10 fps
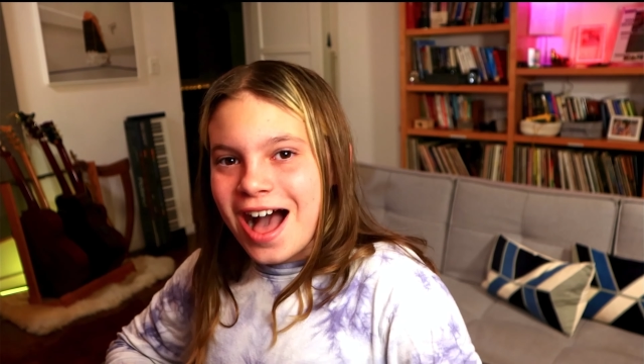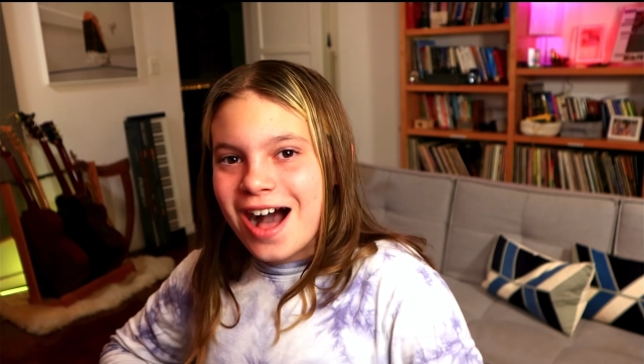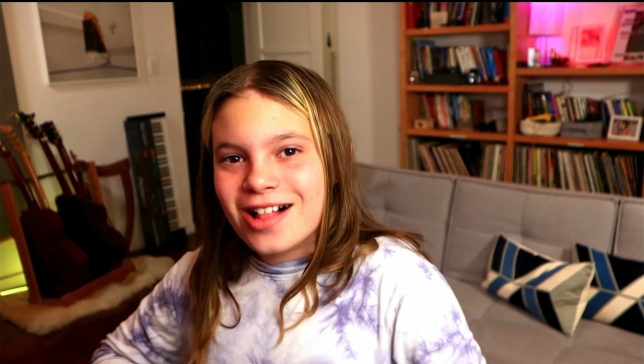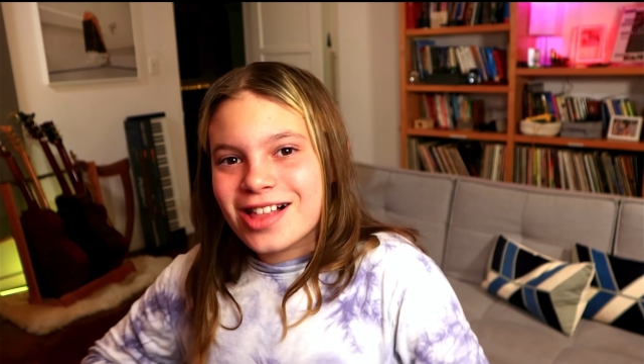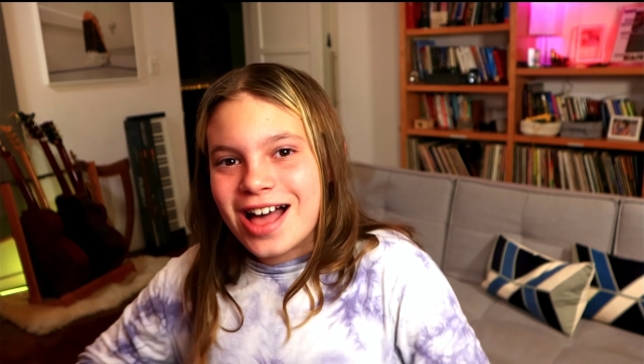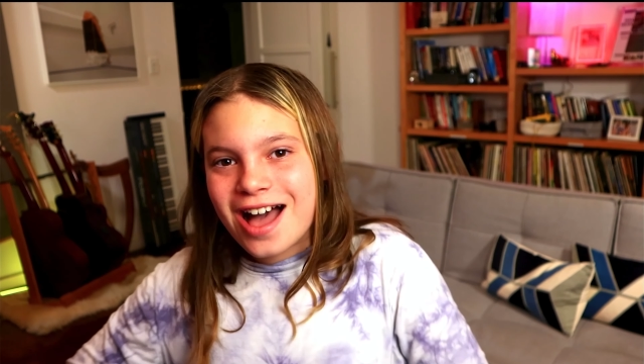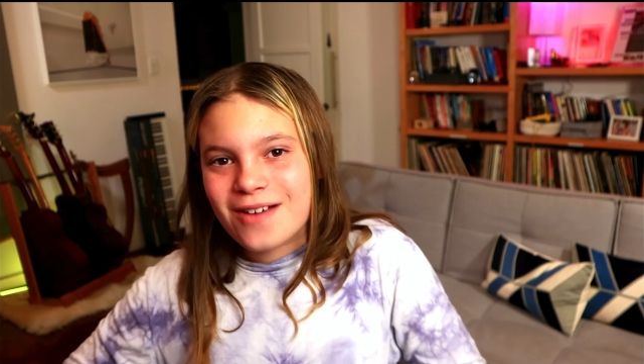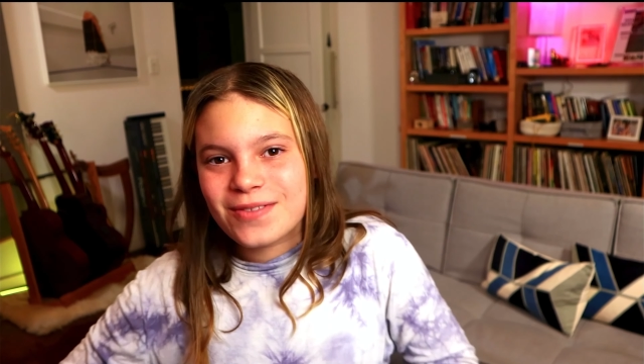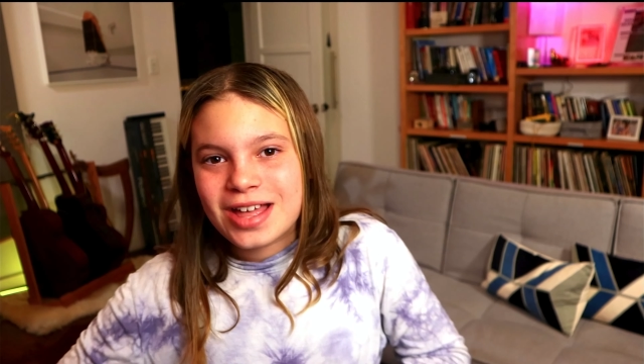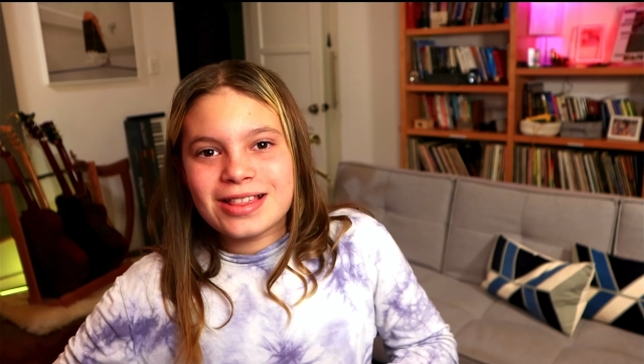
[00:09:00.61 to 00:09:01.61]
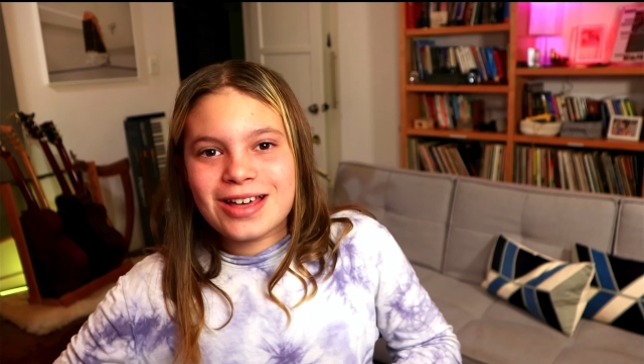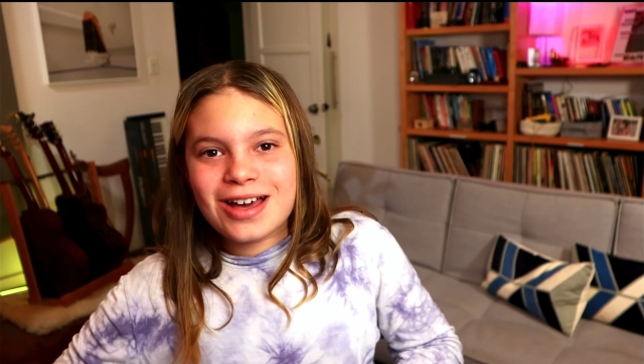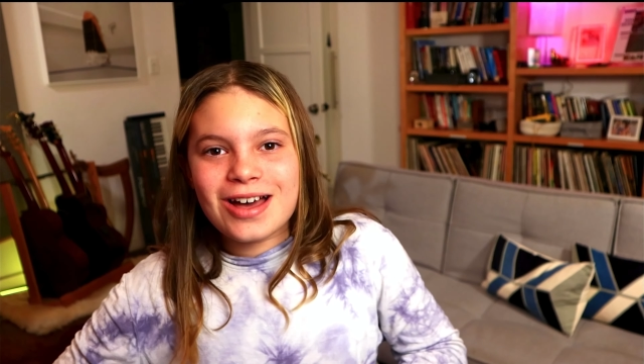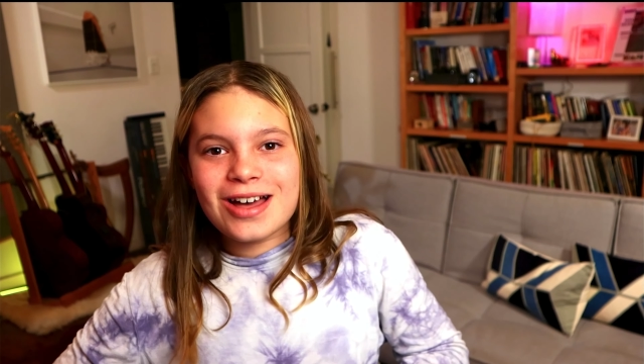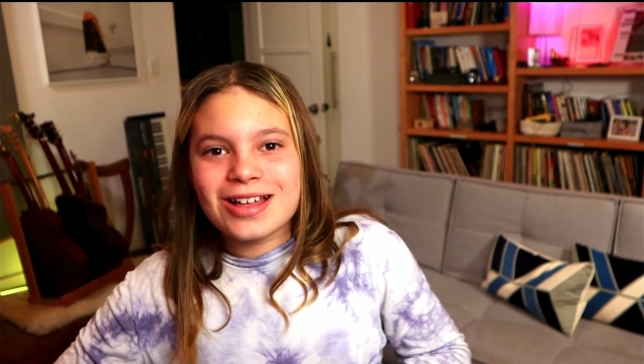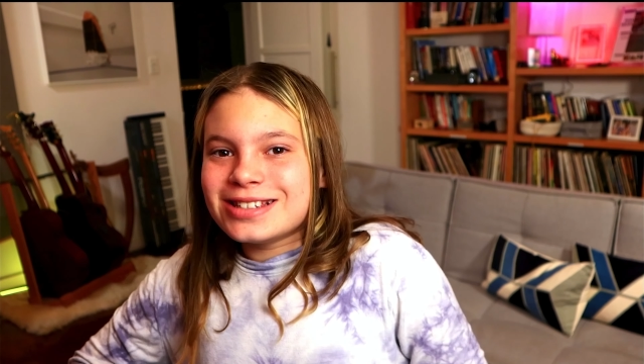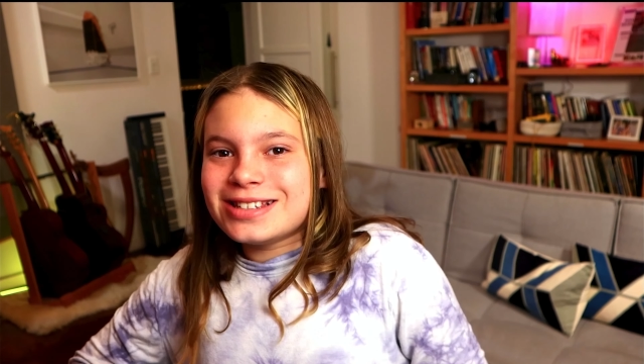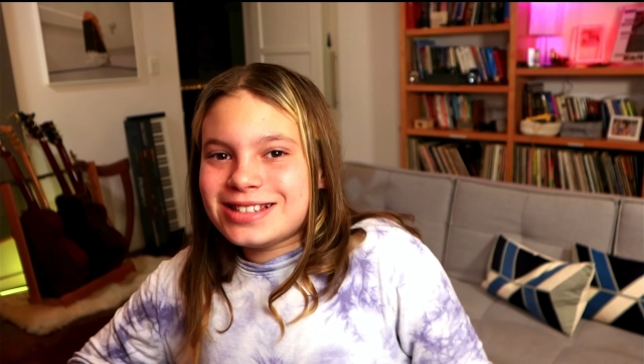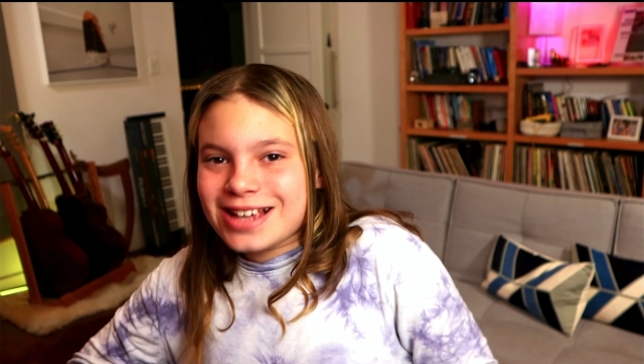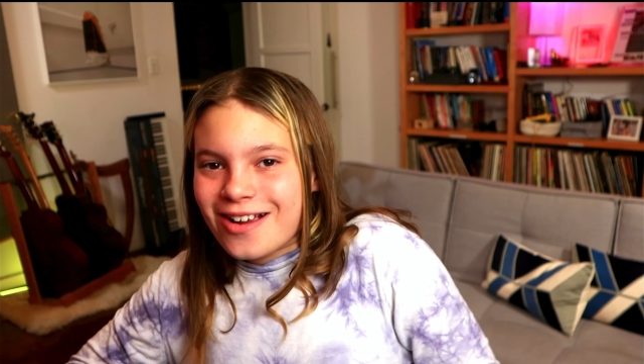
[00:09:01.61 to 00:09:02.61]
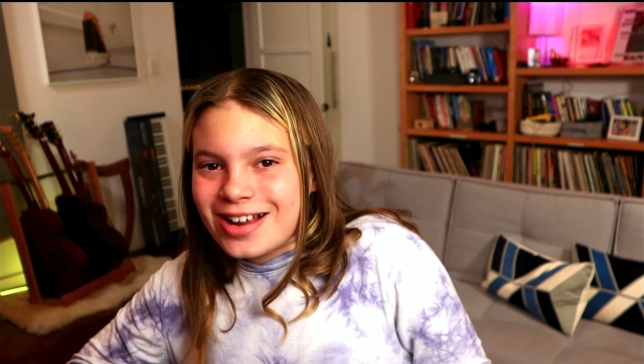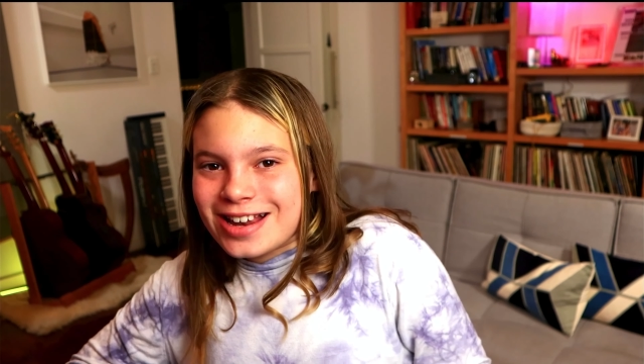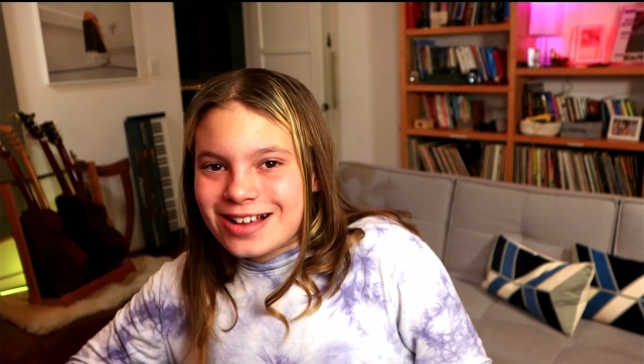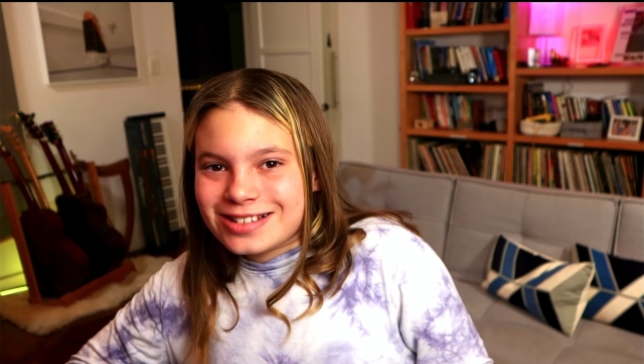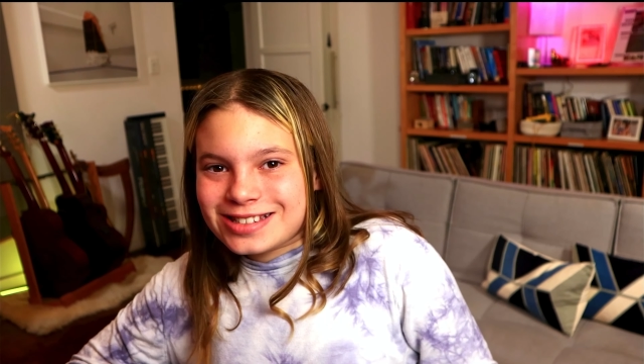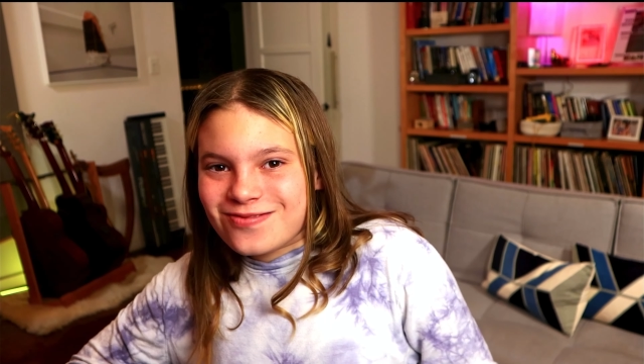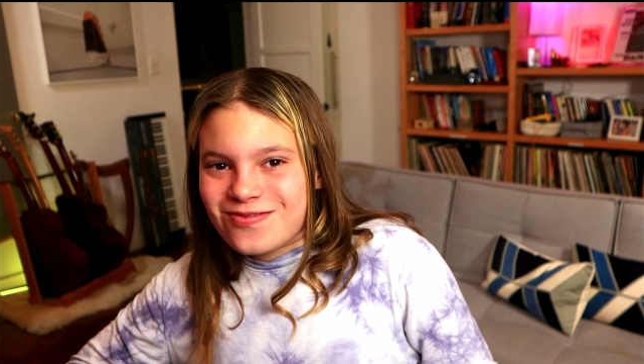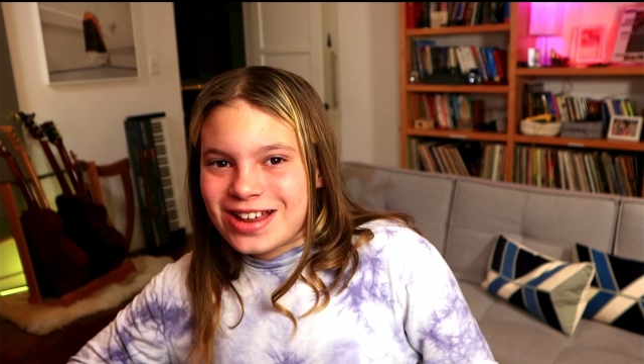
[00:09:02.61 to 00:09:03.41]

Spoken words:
I'll have the Sarah Nelson